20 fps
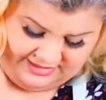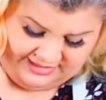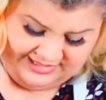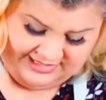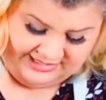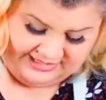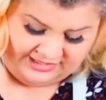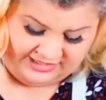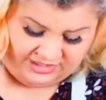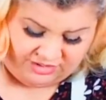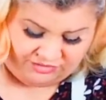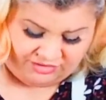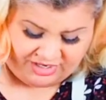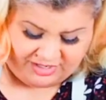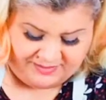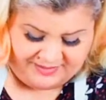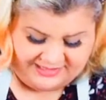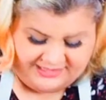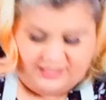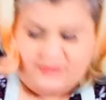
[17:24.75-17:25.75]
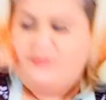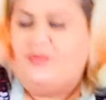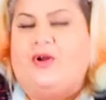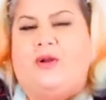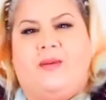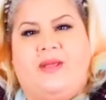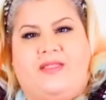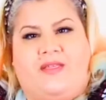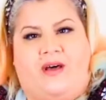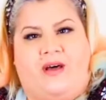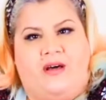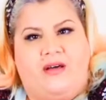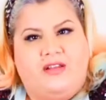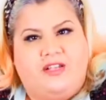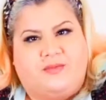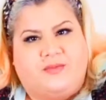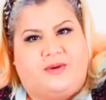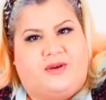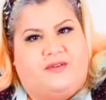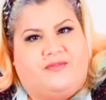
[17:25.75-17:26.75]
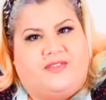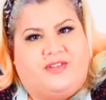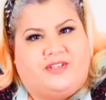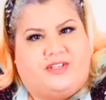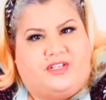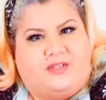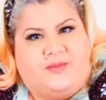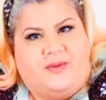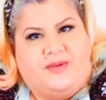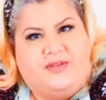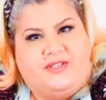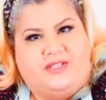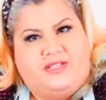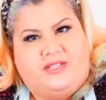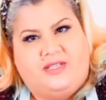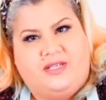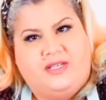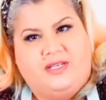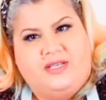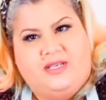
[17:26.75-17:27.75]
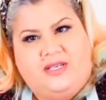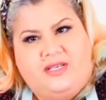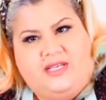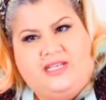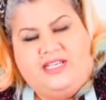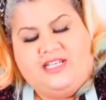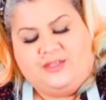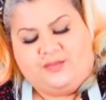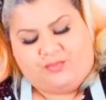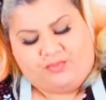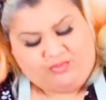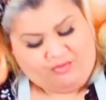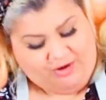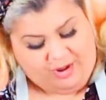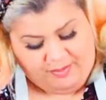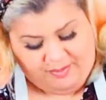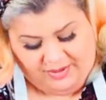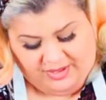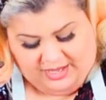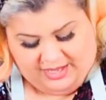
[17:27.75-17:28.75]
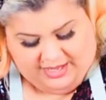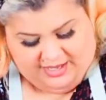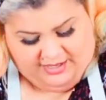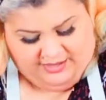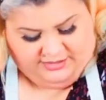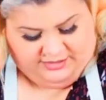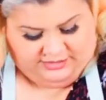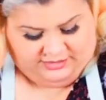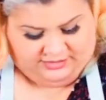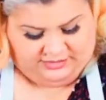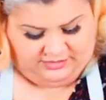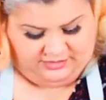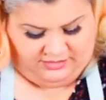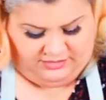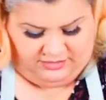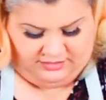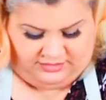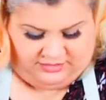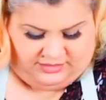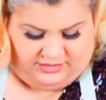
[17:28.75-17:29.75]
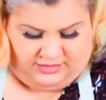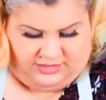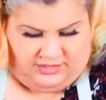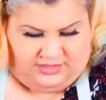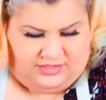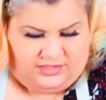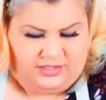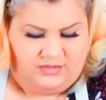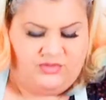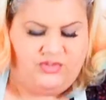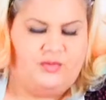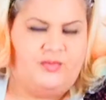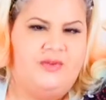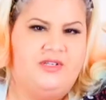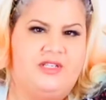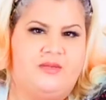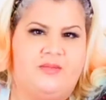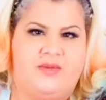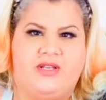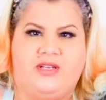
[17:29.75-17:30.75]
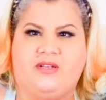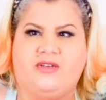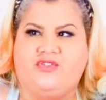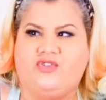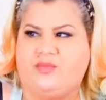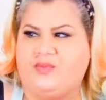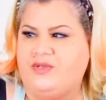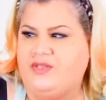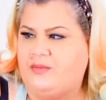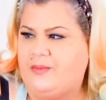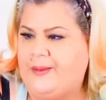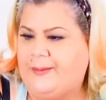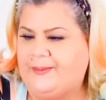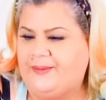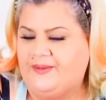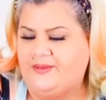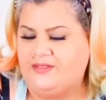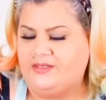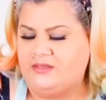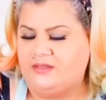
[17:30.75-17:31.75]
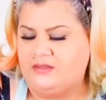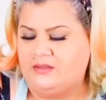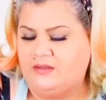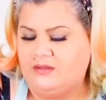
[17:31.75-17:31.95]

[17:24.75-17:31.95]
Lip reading: It's incredibly simple. I mean, the hardest part of this, I suppose, is prepping it. You know, chopping some onion, chopping some peppers,